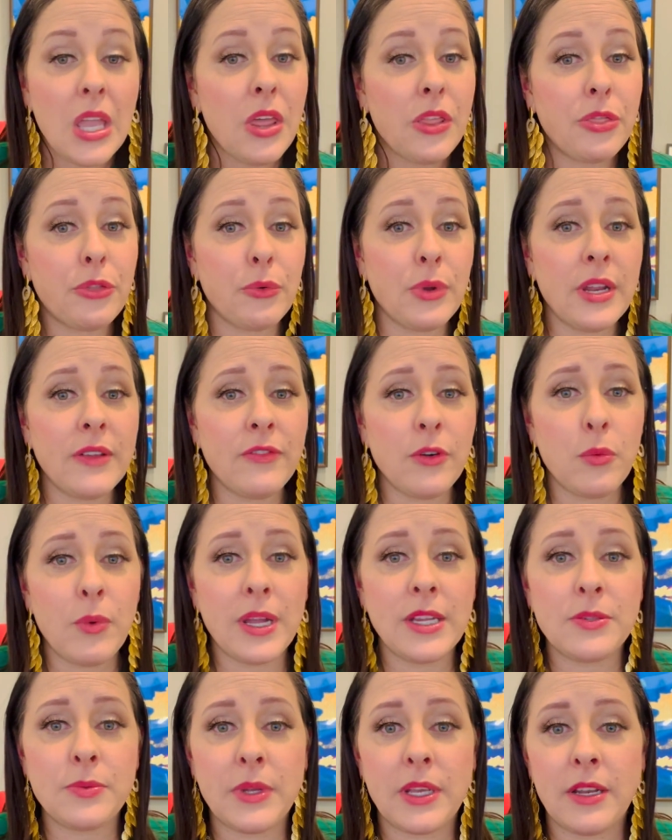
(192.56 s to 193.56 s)
3 different
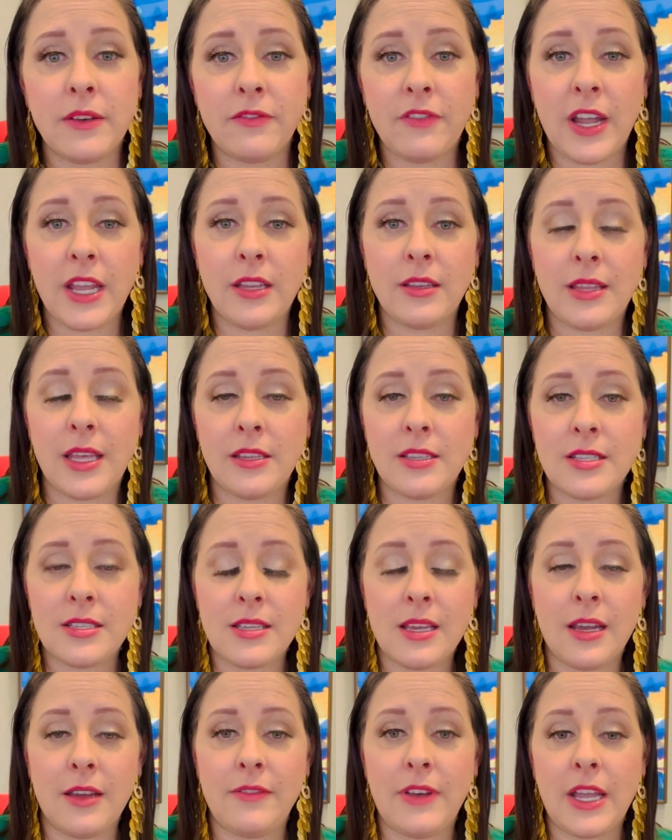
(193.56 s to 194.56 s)
ways we can fight this
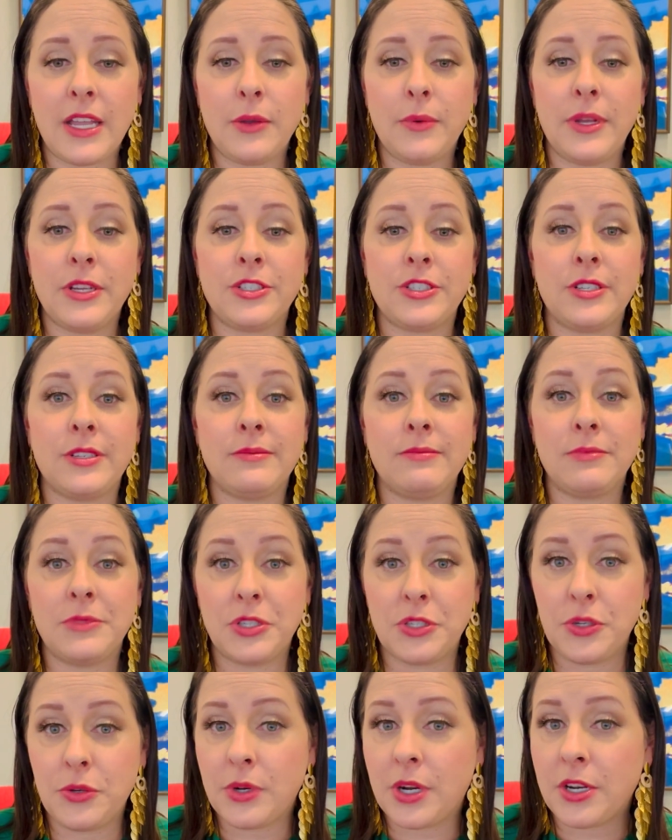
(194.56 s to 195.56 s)
valuation. You
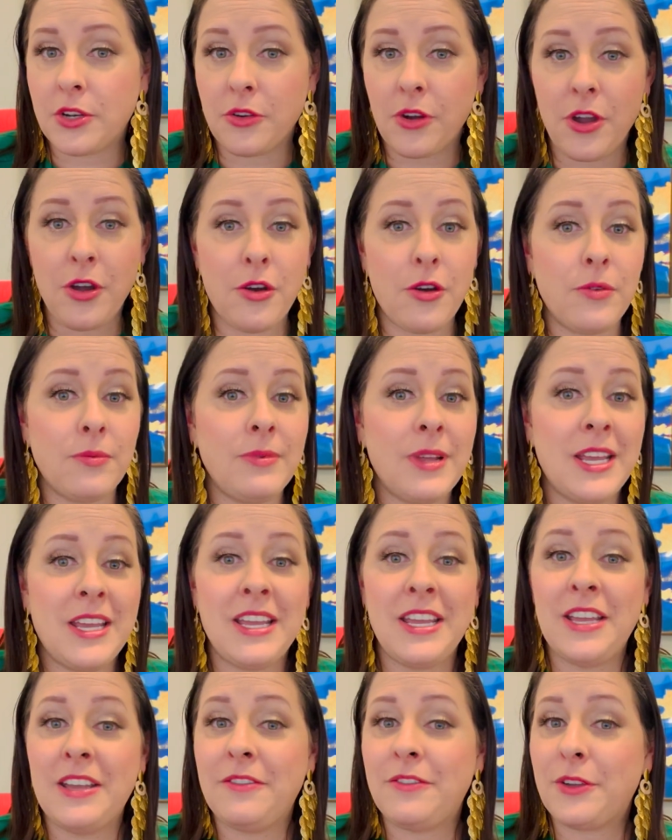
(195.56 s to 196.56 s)
can do it on your own.
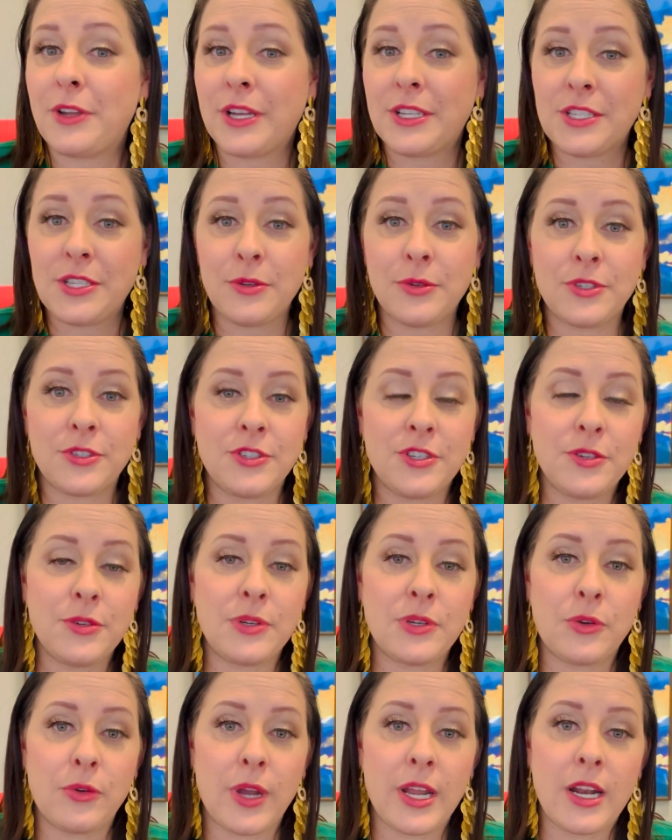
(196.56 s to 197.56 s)
If you guys know what you're
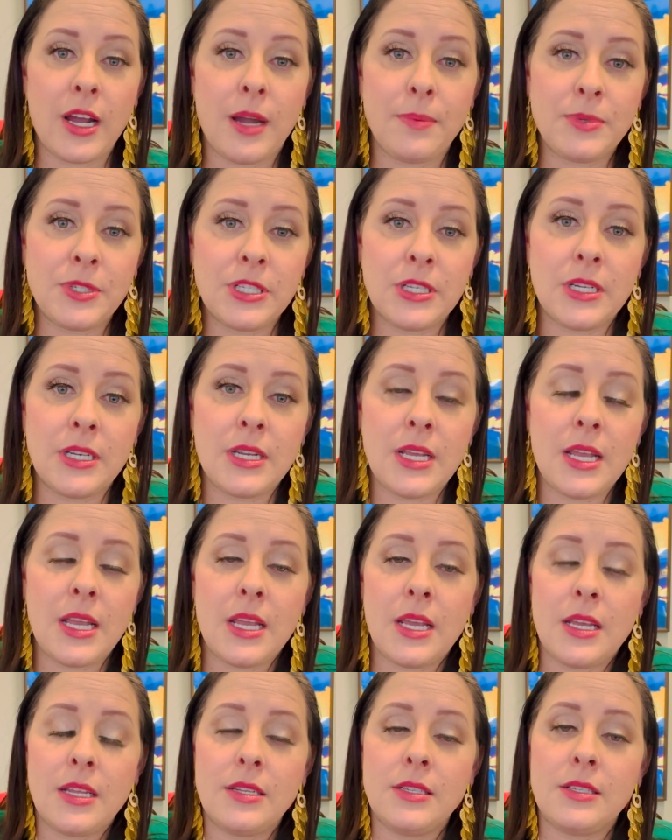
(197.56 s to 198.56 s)
doing, great option,
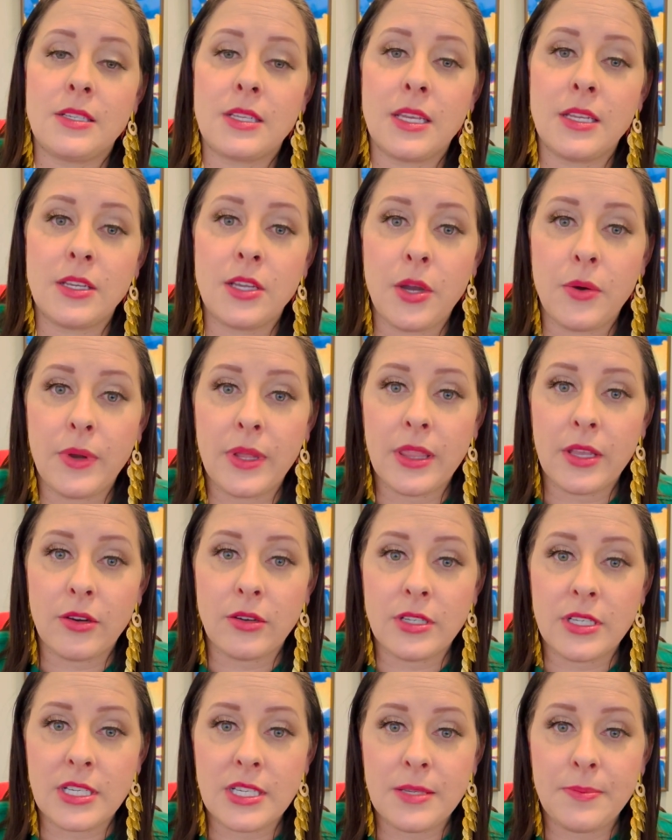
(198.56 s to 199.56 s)
and can go in there
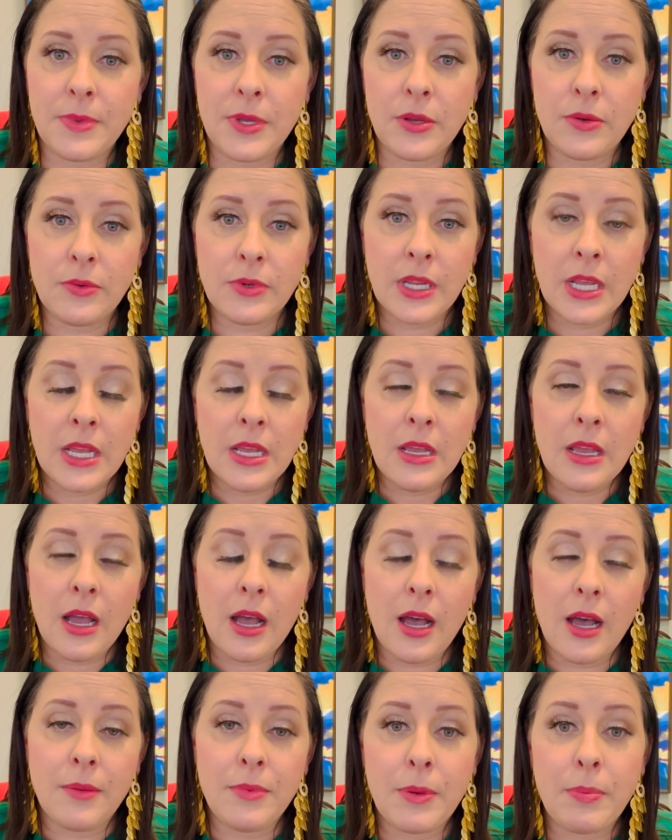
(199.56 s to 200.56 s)
and dispute
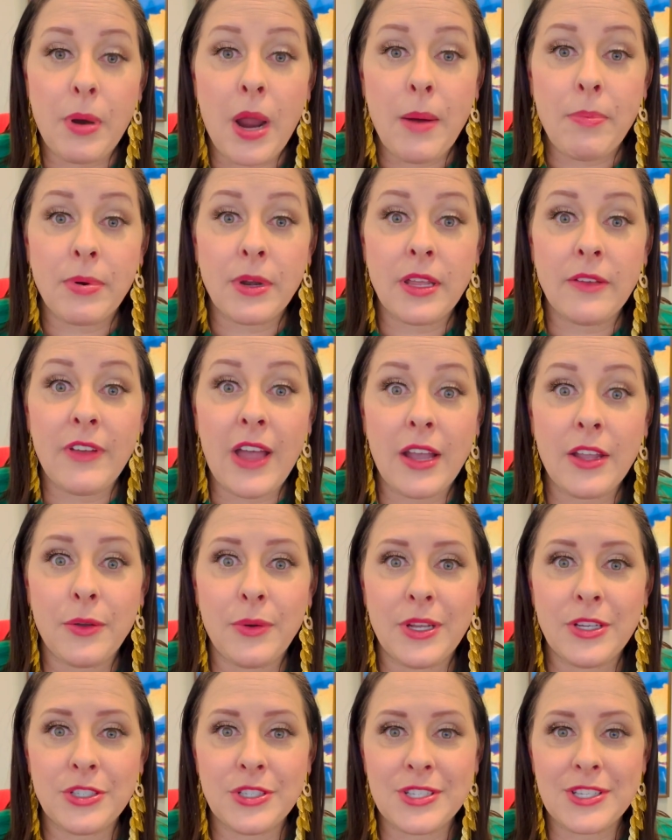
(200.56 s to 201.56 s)
the property
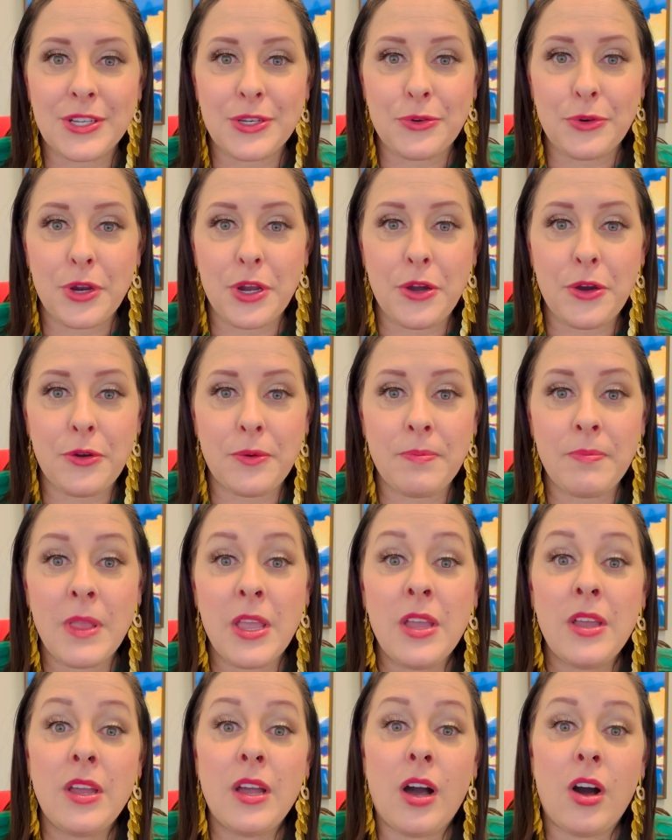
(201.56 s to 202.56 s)
valuations on your own.
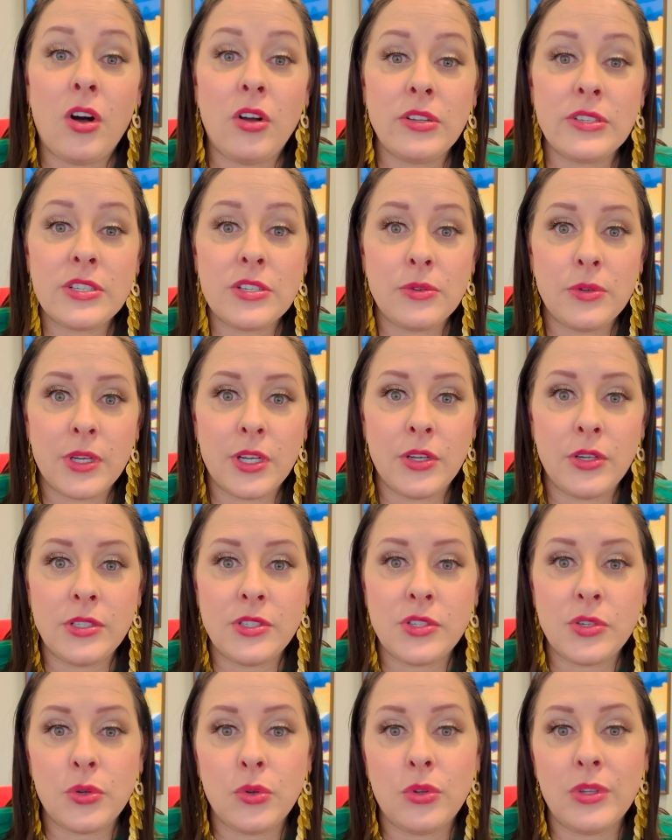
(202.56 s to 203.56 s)
Also, a
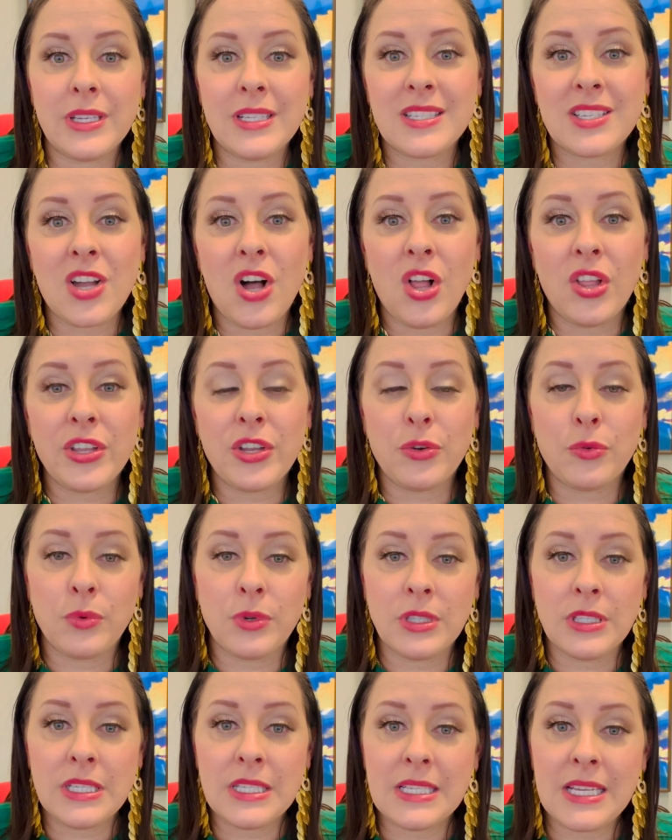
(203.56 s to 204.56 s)
good tool is calling your
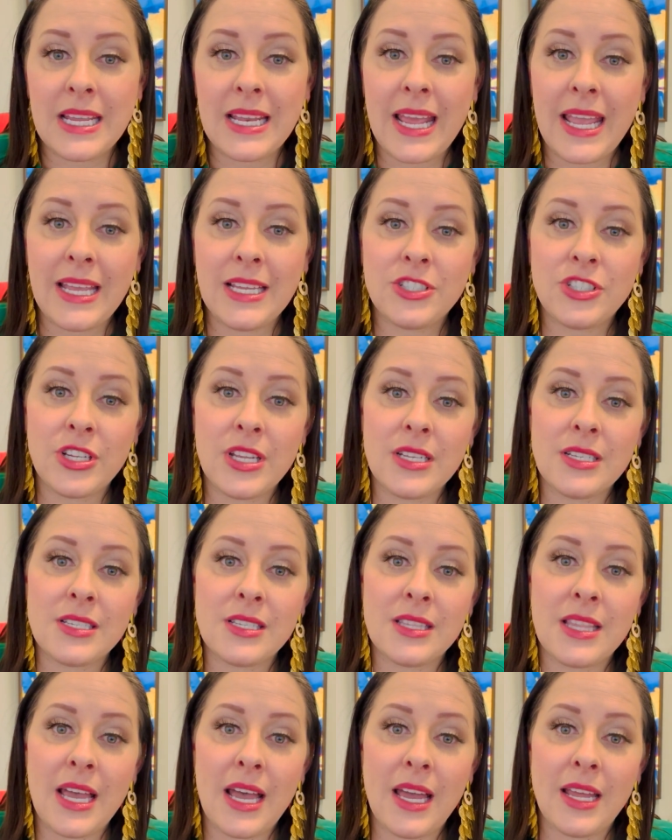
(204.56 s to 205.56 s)
real estate agent
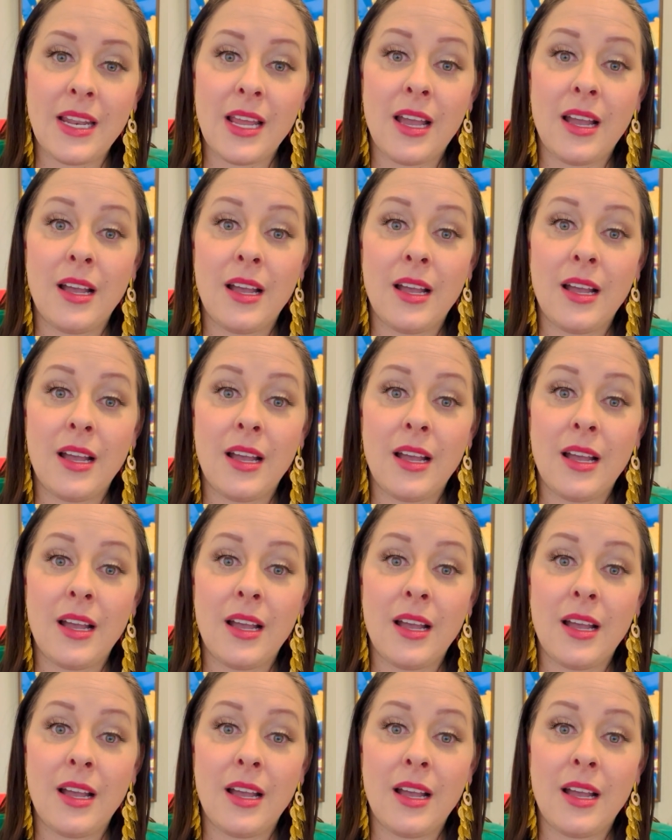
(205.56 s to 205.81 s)
that